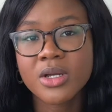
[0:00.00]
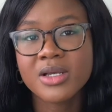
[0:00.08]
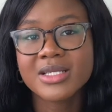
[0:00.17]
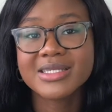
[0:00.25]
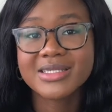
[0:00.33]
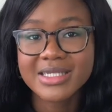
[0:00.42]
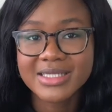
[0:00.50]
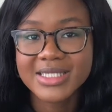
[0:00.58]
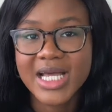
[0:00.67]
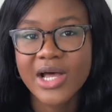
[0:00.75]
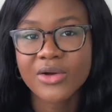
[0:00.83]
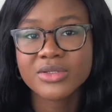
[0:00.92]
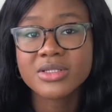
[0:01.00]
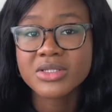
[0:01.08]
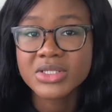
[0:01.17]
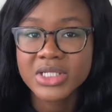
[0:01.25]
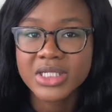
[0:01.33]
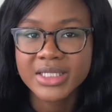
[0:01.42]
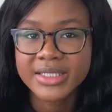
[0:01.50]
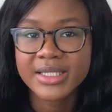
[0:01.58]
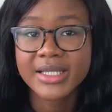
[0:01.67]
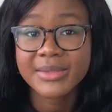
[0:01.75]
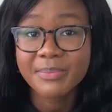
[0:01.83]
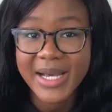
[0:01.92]
sit down, study,
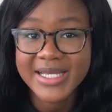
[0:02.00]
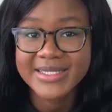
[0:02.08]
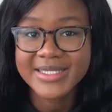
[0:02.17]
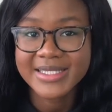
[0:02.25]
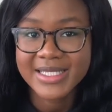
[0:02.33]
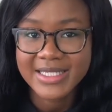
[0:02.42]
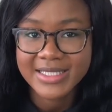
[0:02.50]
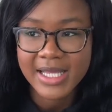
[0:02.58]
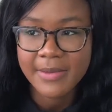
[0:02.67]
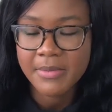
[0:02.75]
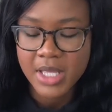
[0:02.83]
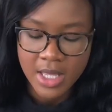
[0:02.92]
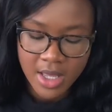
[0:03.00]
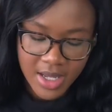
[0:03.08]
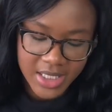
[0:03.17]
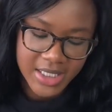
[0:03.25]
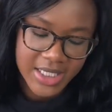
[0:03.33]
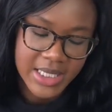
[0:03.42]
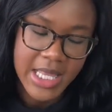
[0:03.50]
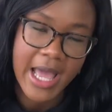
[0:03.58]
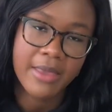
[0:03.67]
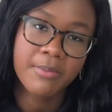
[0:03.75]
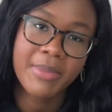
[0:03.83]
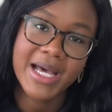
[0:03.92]
and pass this exam. Again,
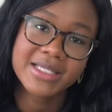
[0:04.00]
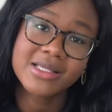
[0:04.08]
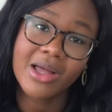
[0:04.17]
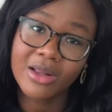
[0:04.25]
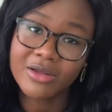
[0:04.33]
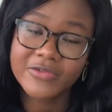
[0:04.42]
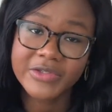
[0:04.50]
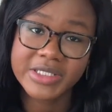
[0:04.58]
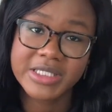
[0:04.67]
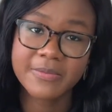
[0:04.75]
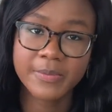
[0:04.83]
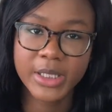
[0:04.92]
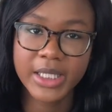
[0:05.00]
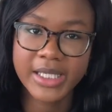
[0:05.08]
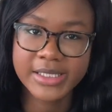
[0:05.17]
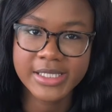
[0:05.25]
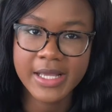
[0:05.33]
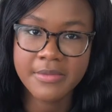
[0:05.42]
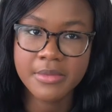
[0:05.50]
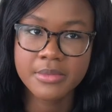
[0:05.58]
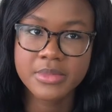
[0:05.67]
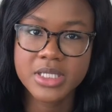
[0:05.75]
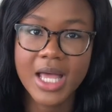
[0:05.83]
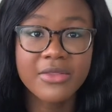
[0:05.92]
I passed all of the CPA
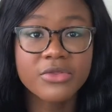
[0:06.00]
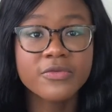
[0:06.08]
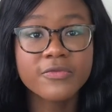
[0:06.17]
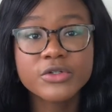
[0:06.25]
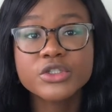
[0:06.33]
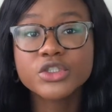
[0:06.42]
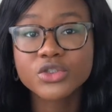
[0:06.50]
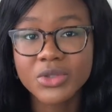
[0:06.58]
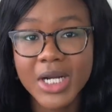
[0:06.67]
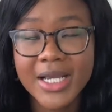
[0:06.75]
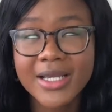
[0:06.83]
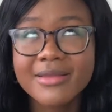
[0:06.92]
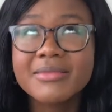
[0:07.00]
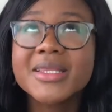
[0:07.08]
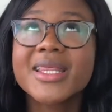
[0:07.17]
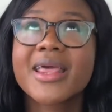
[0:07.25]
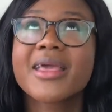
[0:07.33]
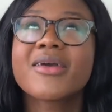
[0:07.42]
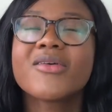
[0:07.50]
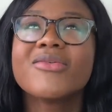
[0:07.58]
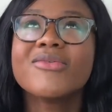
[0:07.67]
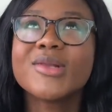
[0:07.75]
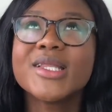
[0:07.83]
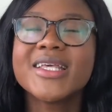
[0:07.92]
exams at the first try,
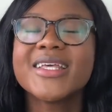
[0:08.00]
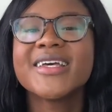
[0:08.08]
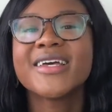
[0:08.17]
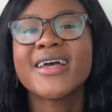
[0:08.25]
thankfully.